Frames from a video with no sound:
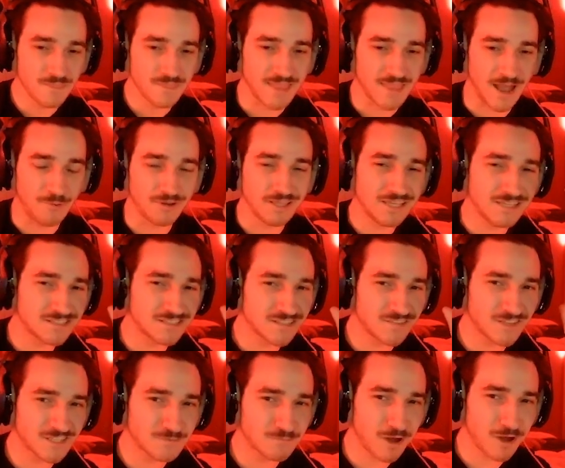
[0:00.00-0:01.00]
Now, when he
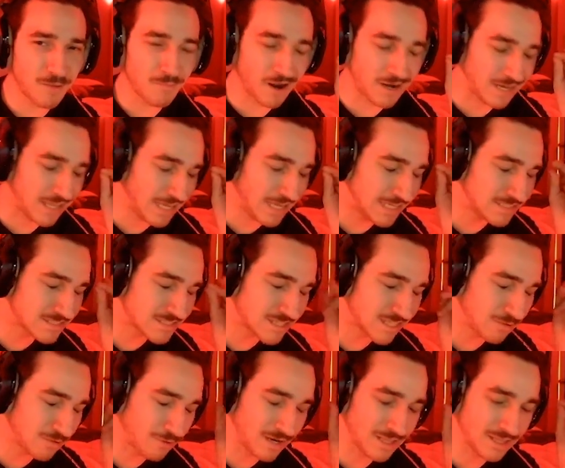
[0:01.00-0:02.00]
said this, my mind
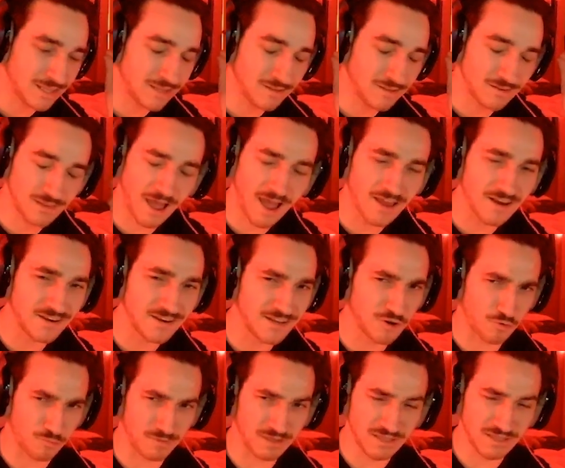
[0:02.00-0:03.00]
instantly went, not
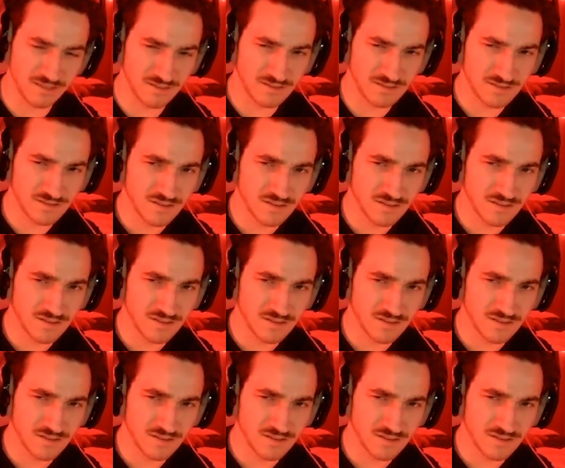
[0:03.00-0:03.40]
near me.